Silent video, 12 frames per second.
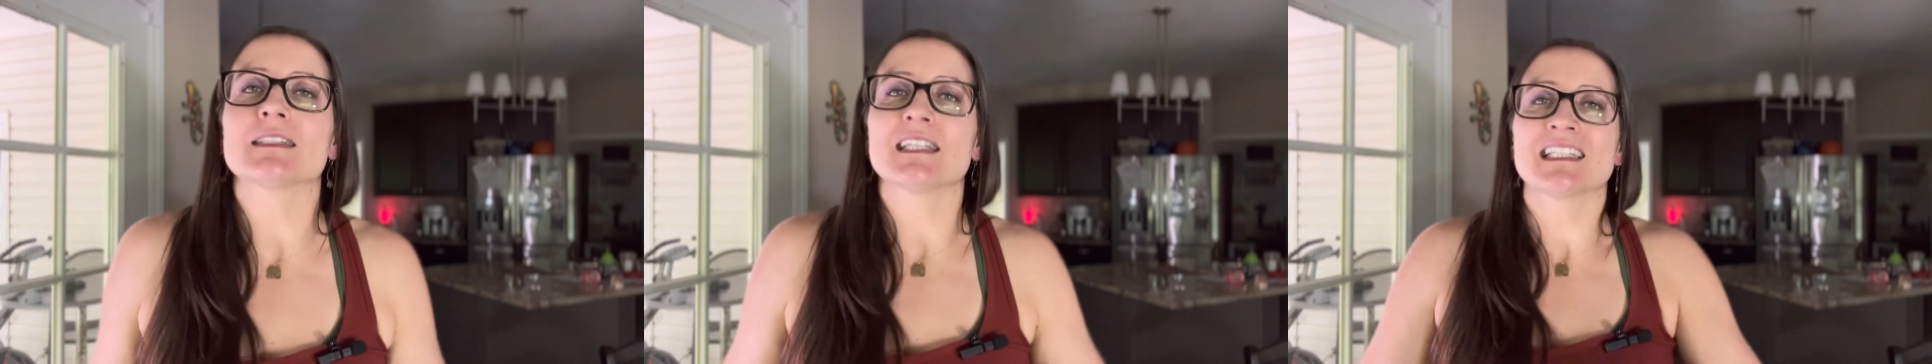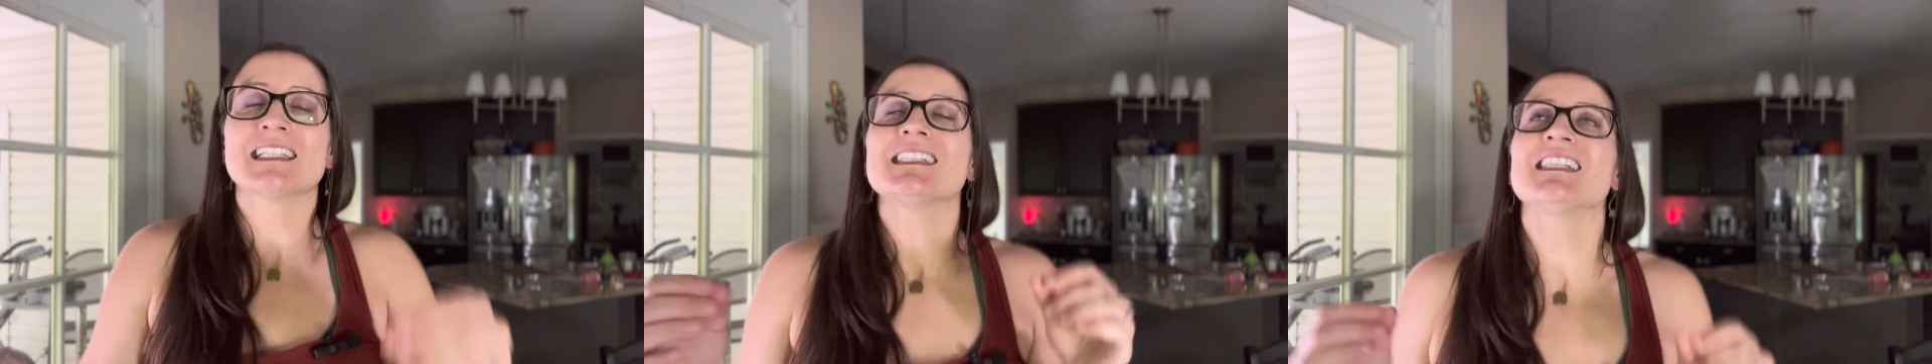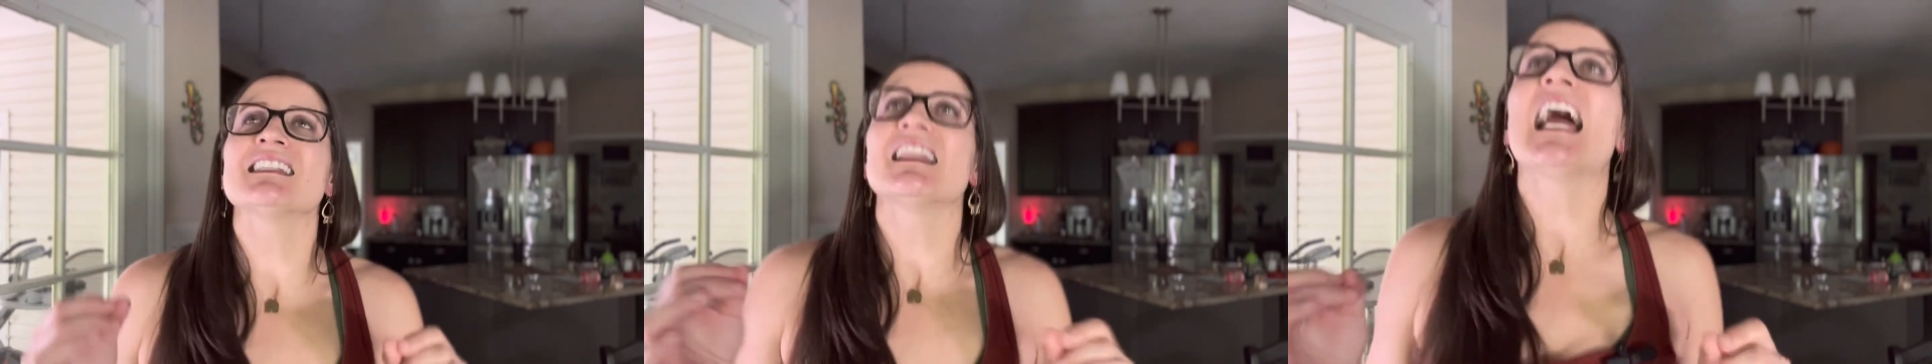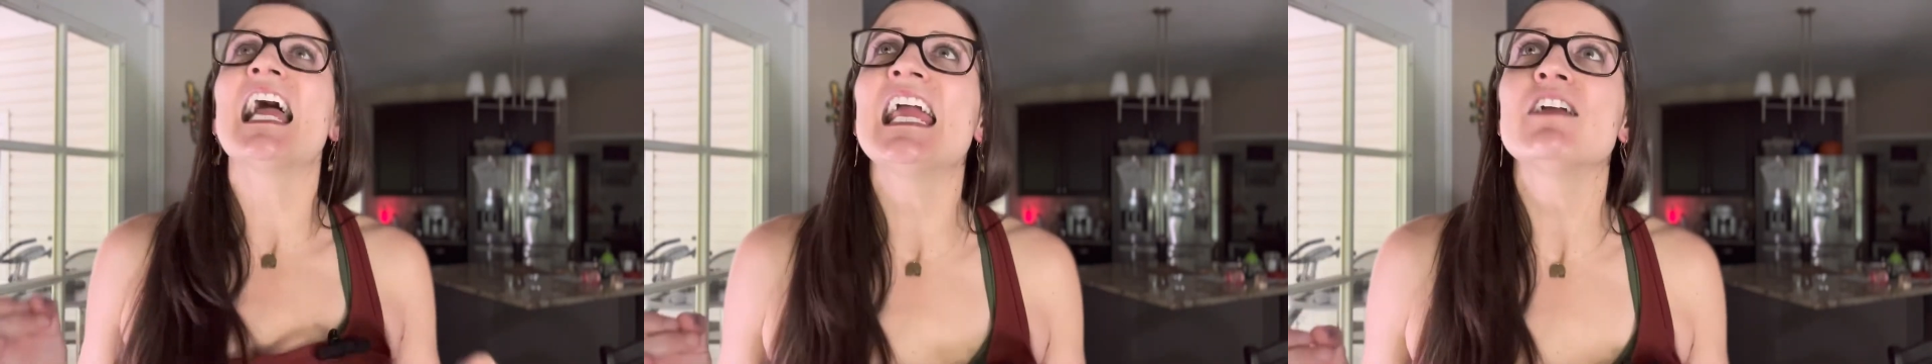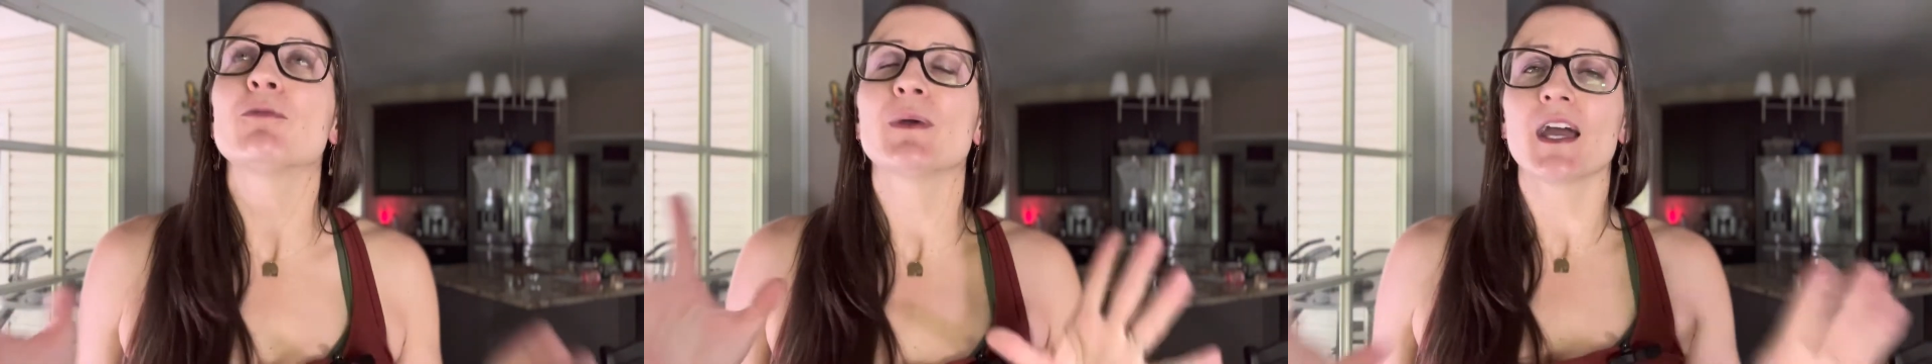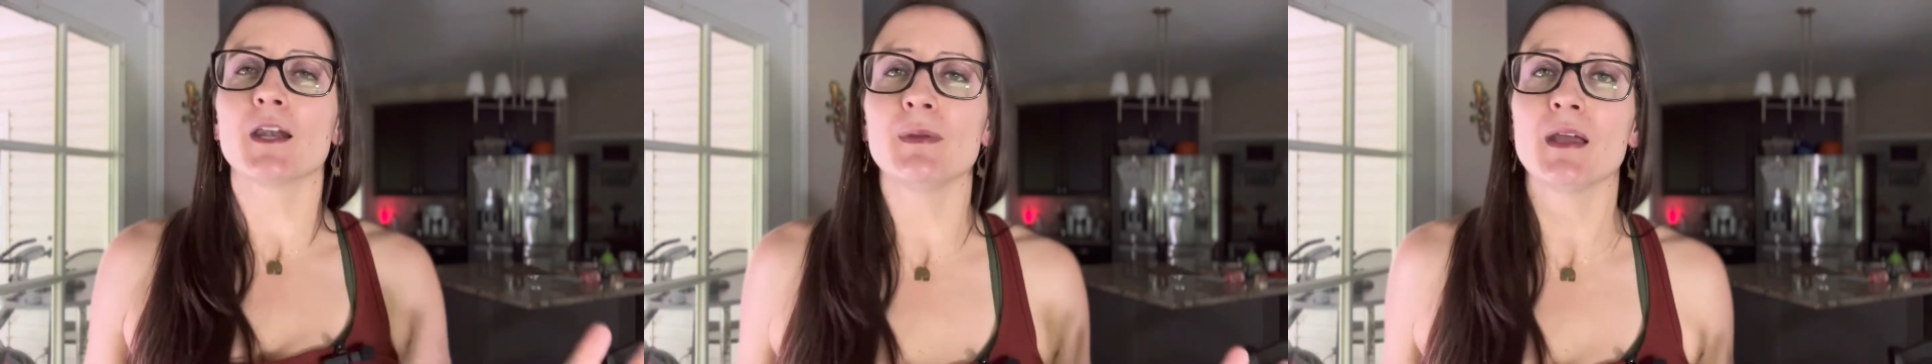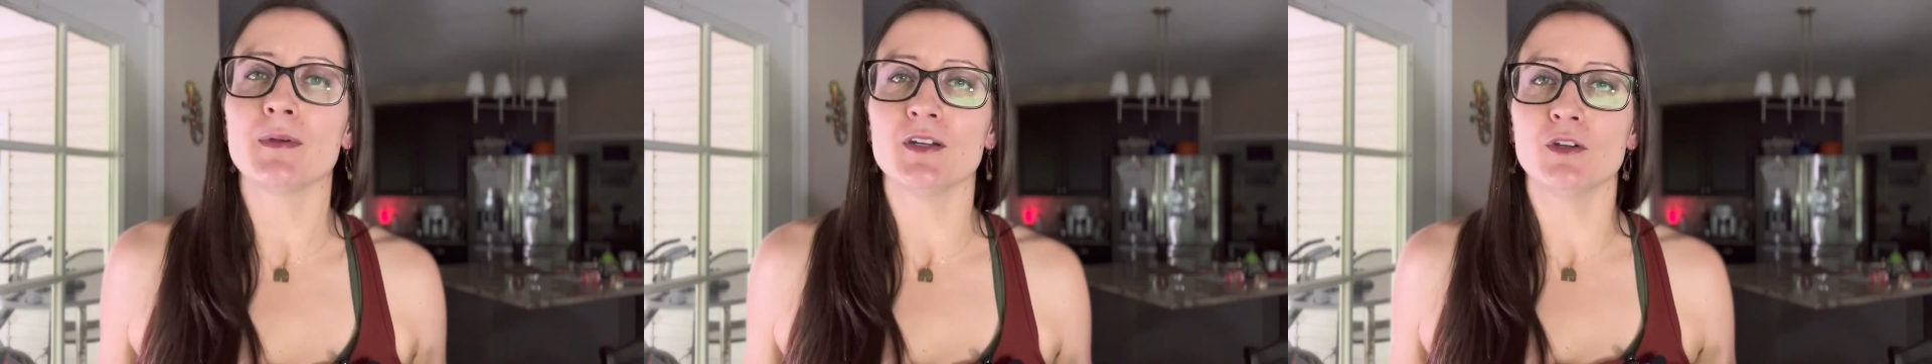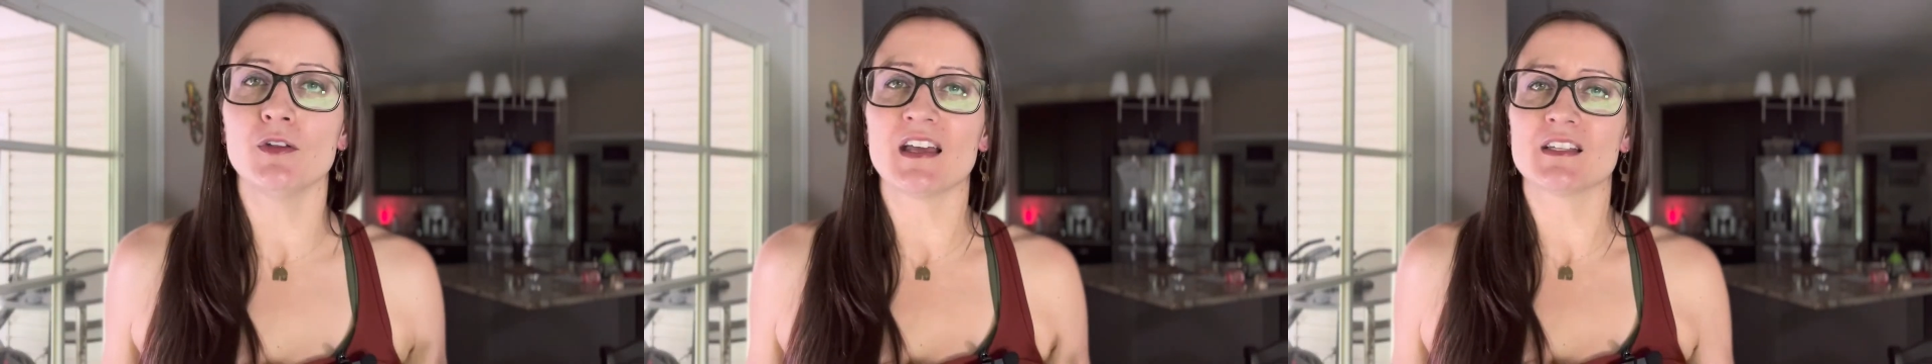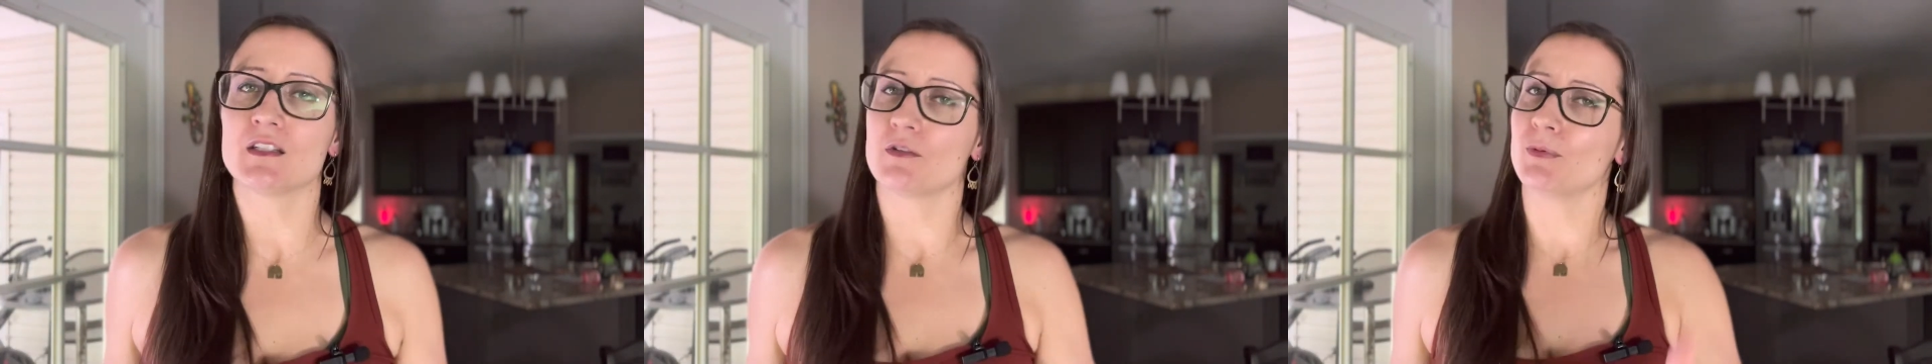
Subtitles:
Like, this is life. We got to be able to do that stuff.